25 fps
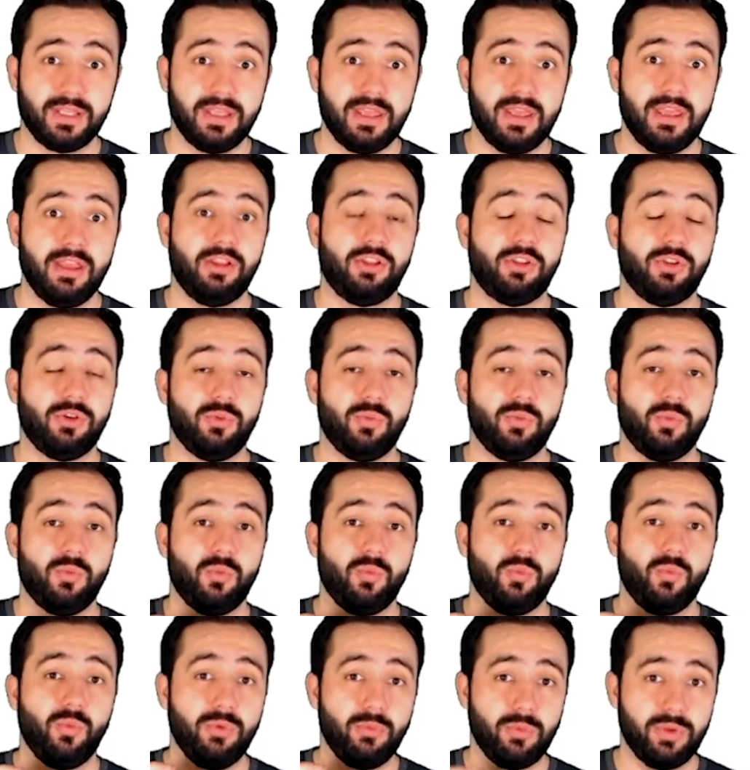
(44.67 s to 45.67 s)
So
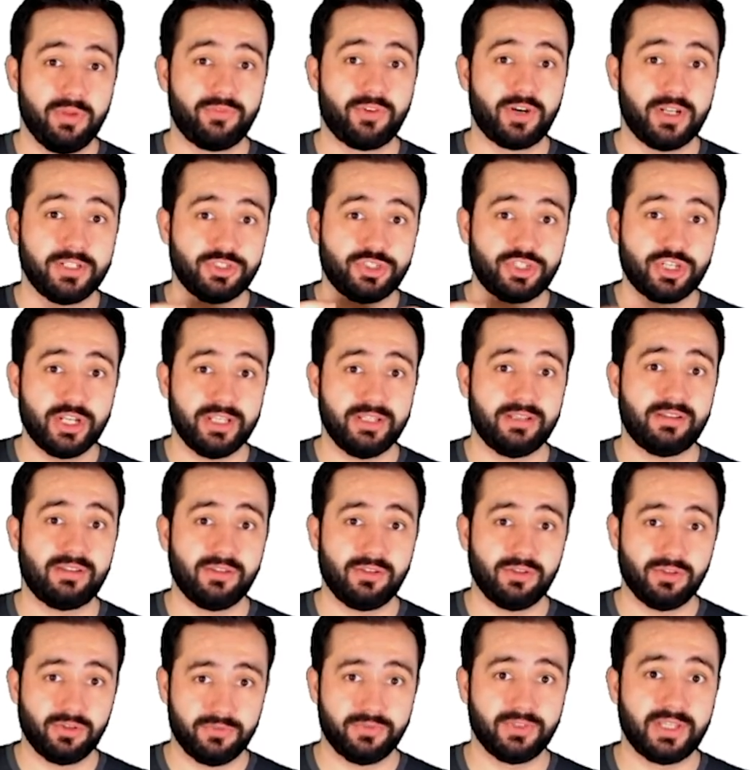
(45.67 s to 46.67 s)
when we write JSON
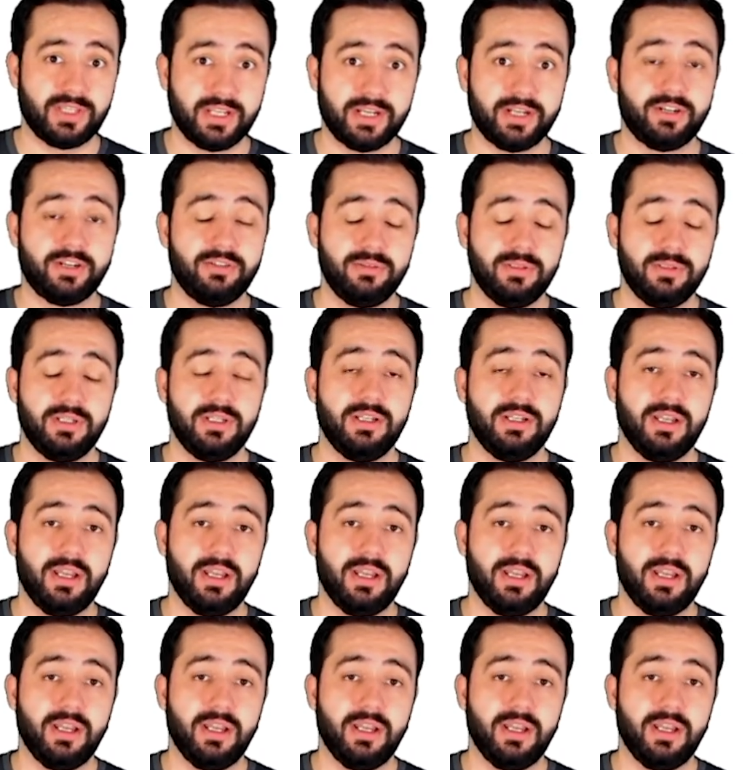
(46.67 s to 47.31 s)
over there,